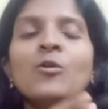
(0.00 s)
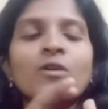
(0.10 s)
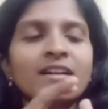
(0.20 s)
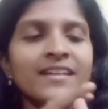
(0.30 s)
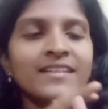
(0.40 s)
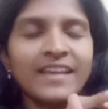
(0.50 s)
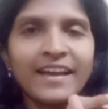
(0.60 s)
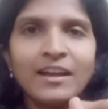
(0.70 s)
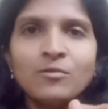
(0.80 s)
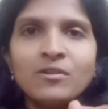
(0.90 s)
and the
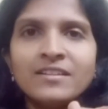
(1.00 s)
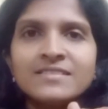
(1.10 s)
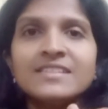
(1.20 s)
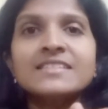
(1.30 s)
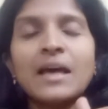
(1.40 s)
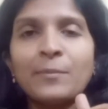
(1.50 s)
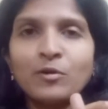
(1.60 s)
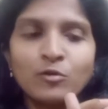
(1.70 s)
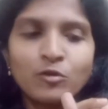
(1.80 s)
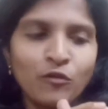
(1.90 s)
second one is the
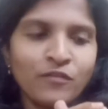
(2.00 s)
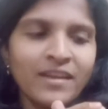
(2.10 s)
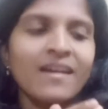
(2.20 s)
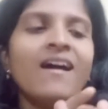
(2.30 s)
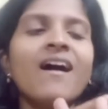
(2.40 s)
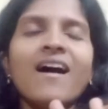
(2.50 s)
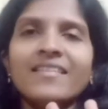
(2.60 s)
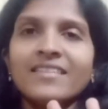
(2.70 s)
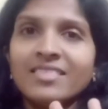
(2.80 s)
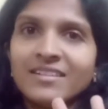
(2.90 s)
Saprotrophic,
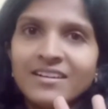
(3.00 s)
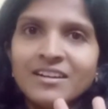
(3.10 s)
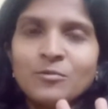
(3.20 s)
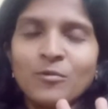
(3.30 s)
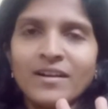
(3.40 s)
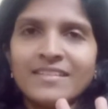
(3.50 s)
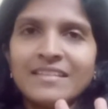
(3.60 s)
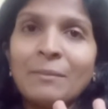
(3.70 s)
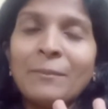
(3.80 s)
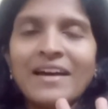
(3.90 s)
and the third one is
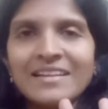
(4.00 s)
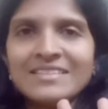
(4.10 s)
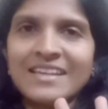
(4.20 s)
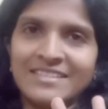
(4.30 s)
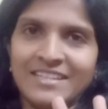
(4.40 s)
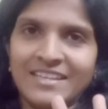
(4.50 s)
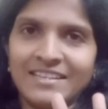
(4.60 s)
the Parasitic.